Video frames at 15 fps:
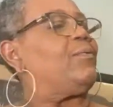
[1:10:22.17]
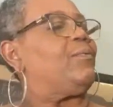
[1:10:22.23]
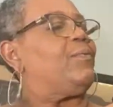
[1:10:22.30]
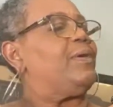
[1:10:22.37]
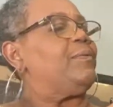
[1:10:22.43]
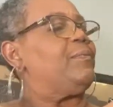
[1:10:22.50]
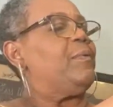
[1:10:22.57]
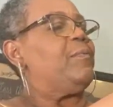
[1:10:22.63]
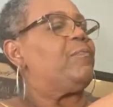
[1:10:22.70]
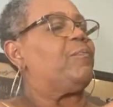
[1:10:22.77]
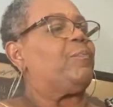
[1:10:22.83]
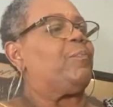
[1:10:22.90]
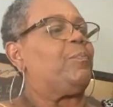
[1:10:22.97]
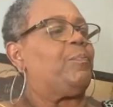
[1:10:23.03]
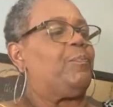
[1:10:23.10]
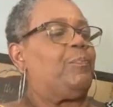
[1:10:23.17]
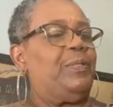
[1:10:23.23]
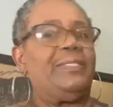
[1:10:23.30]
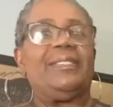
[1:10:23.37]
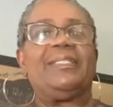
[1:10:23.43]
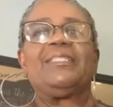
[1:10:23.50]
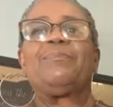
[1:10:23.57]
Well, let me
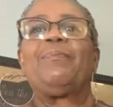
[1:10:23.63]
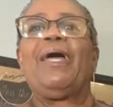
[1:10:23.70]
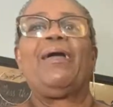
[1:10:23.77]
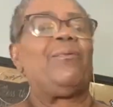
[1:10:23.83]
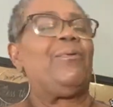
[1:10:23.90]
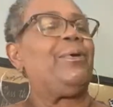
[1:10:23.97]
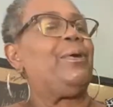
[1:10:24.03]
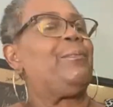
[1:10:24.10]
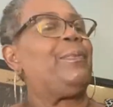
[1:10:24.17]
put this back where it